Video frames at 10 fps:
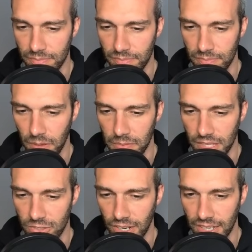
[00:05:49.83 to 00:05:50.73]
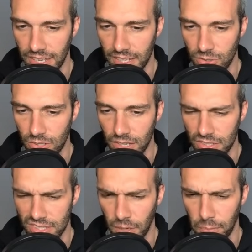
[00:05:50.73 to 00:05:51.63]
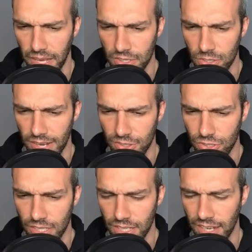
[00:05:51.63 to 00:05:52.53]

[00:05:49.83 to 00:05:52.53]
Maybe they try and catch or just outpace you actually.